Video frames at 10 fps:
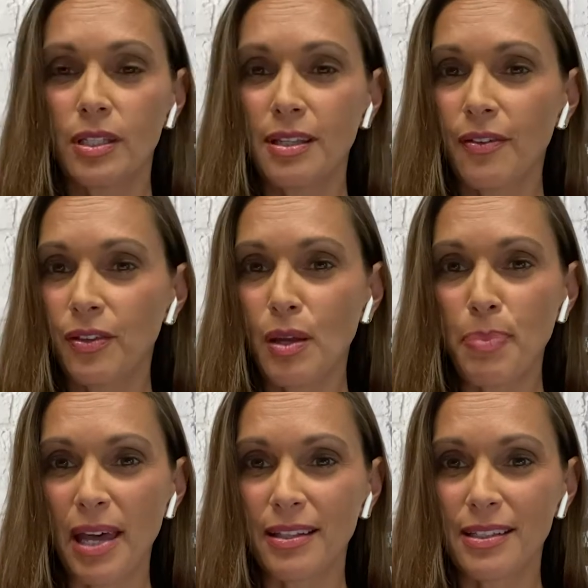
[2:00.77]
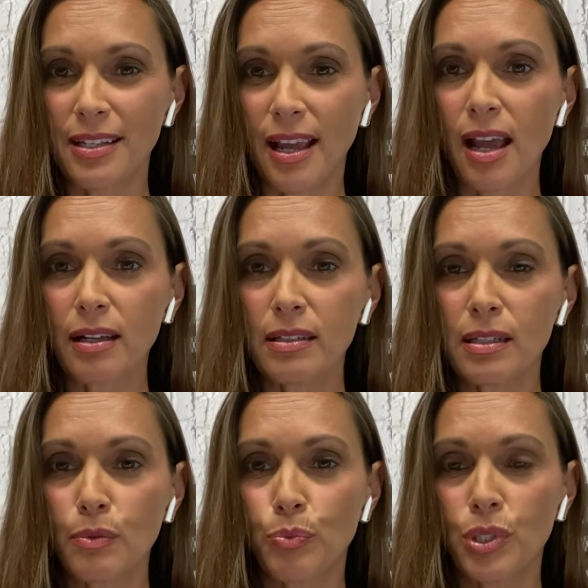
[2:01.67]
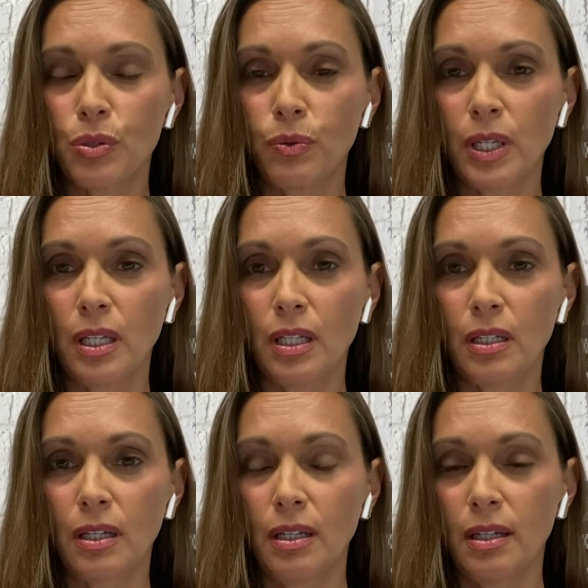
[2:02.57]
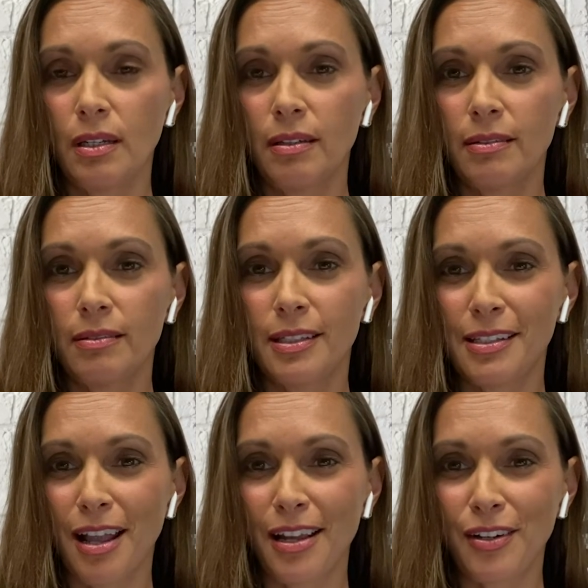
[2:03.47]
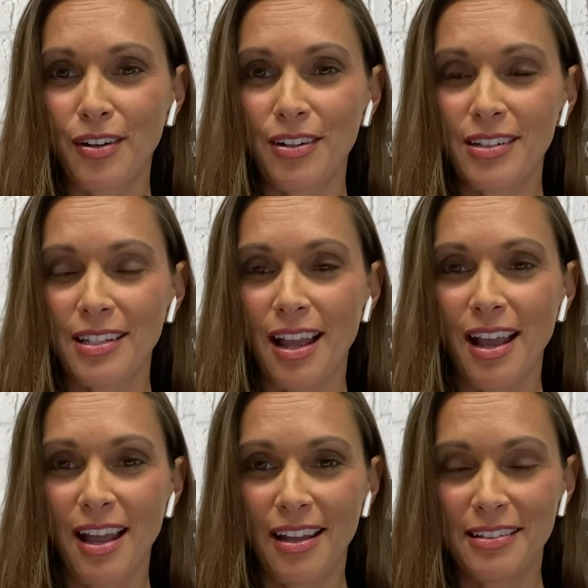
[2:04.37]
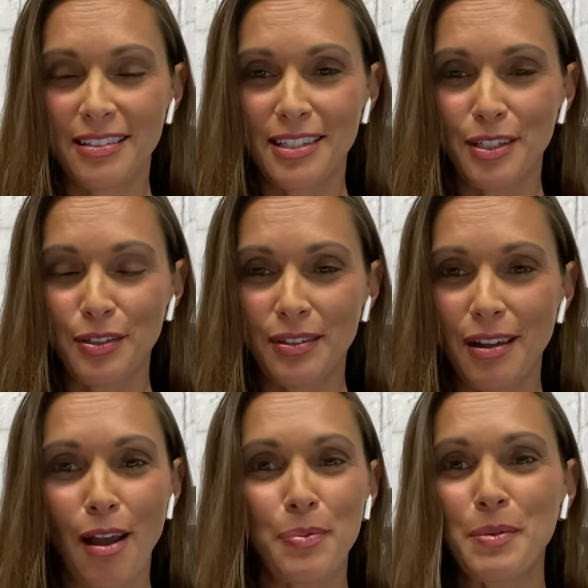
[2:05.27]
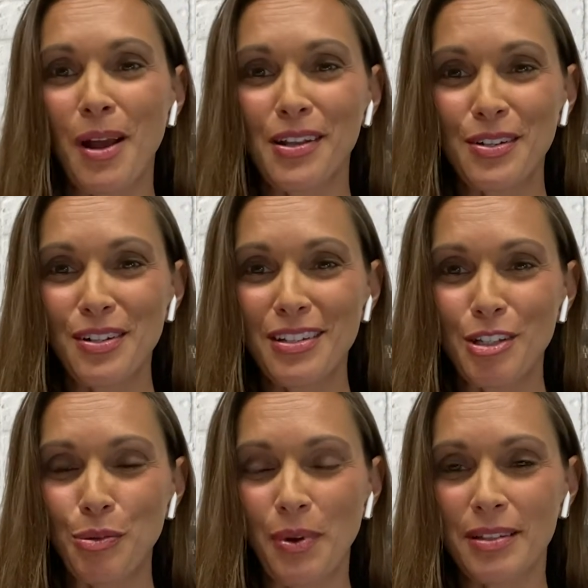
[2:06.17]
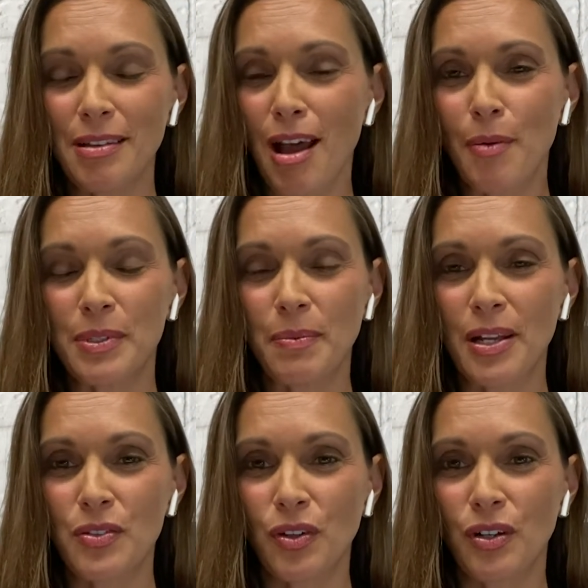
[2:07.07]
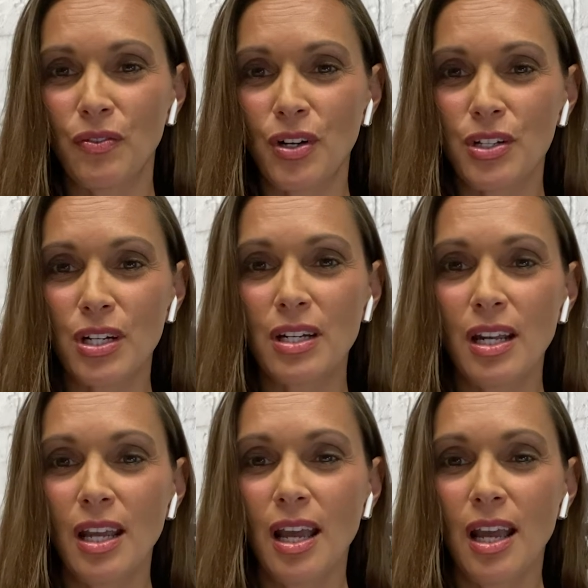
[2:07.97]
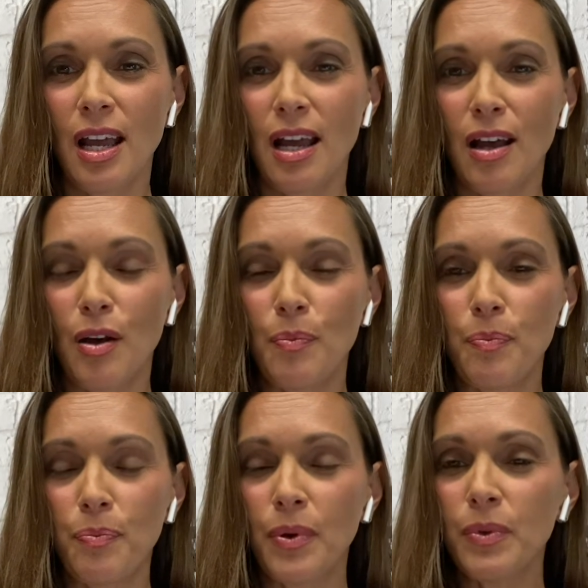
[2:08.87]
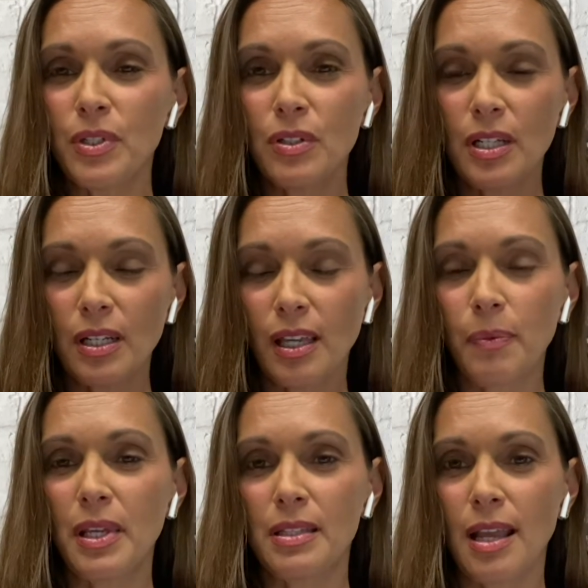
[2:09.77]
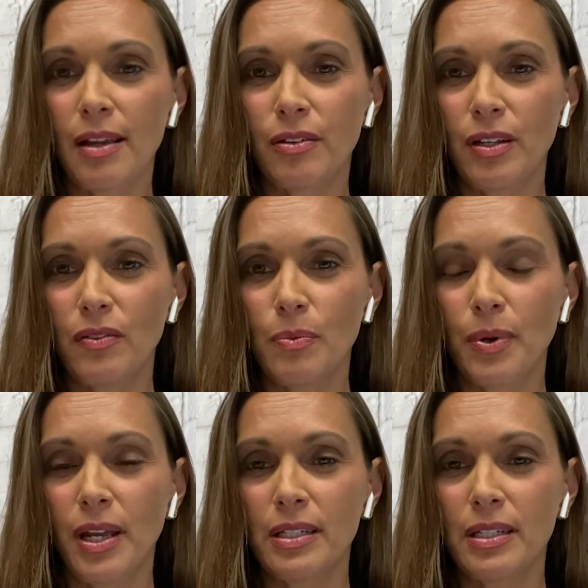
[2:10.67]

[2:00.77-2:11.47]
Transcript: definitely a balancing act between designers and optimizers who want to optimize for conversion. But we do need to keep the integrity of the brand